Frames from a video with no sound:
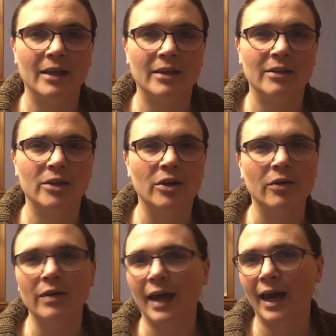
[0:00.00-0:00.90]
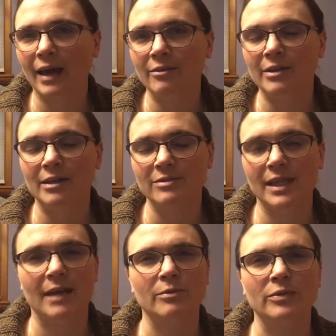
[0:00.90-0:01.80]
you don't have enough
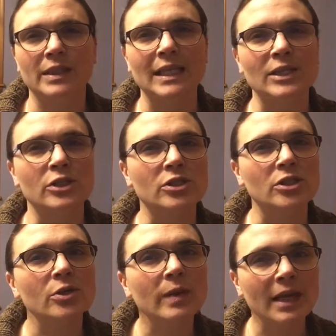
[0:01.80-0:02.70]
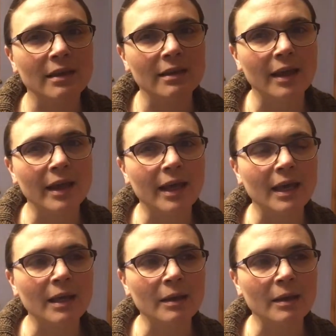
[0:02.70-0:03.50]
time to really do anything,